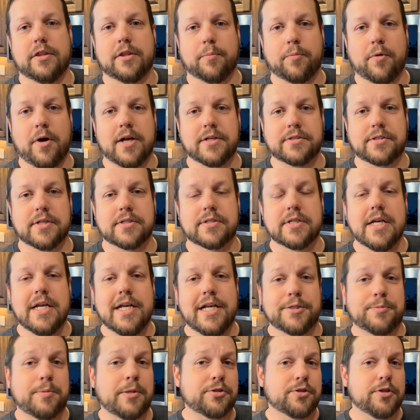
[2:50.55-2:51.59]
the process,
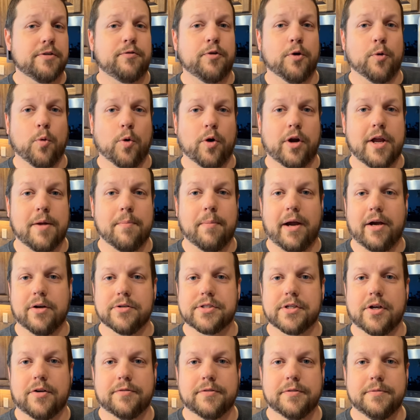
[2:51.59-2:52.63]
especially if you're working by
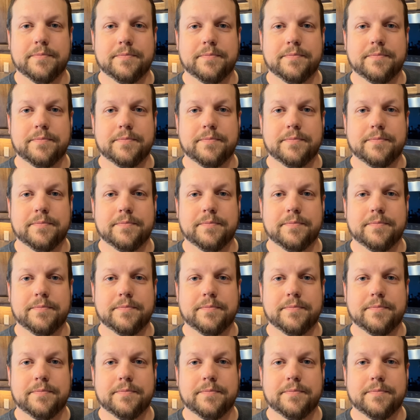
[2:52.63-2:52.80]
yourself.